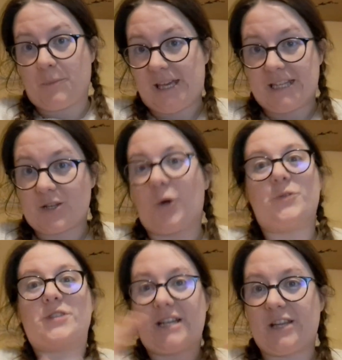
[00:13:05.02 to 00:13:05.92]
repeat
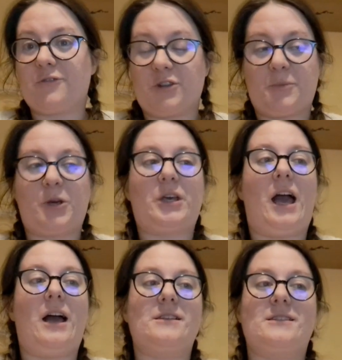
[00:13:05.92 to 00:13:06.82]
constantly through the book,
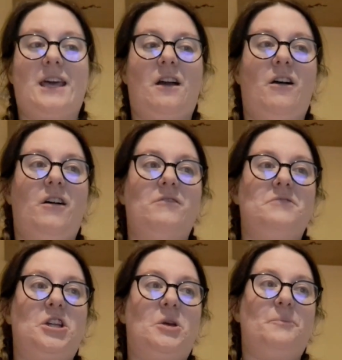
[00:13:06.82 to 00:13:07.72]
as they are,
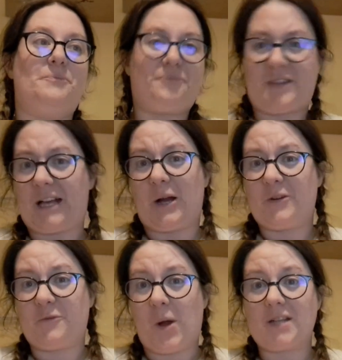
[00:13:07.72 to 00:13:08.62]
you know, that
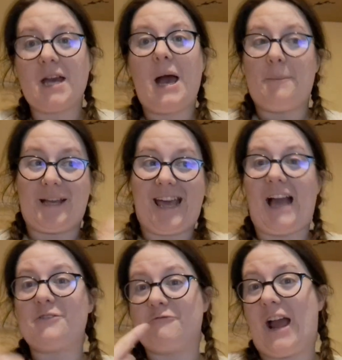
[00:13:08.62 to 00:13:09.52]
kind of word. But
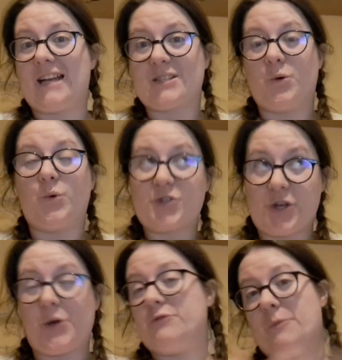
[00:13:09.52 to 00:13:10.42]
cat and rat
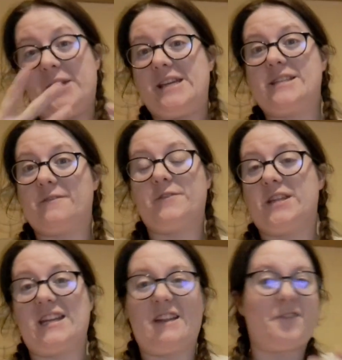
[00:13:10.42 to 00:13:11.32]
also repeat for
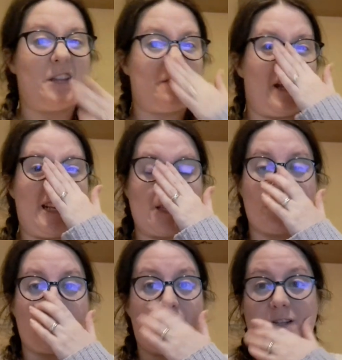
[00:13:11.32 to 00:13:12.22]
the
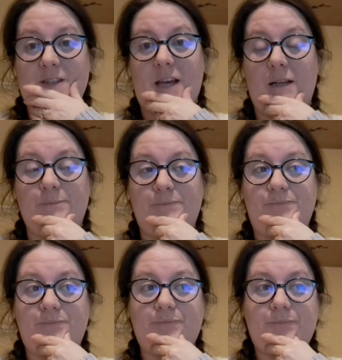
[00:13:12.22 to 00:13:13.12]
first
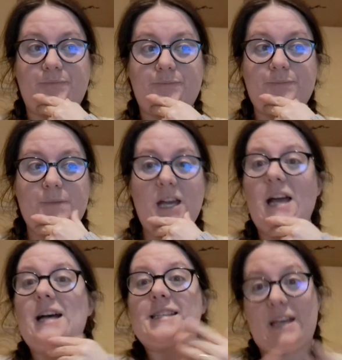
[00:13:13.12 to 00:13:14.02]

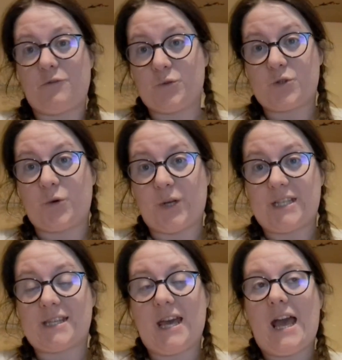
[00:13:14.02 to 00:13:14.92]
several
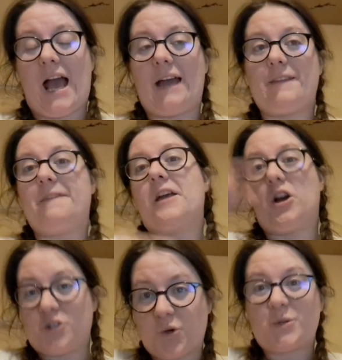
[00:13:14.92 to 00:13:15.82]
stories, and then they
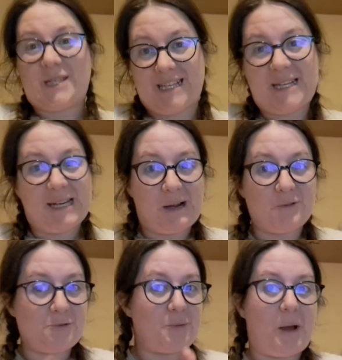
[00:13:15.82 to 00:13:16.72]
are dotted in and
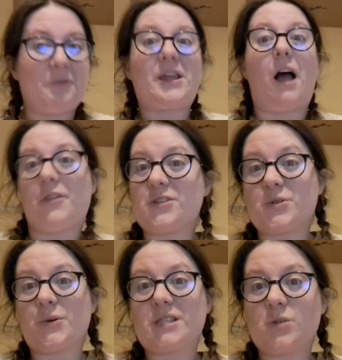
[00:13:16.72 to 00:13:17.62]
out throughout the other
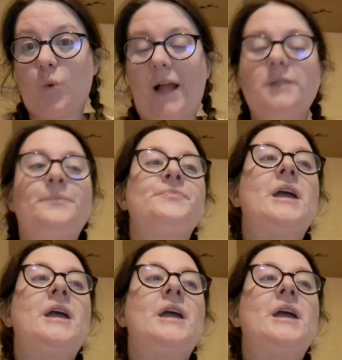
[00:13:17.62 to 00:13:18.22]
stories as well,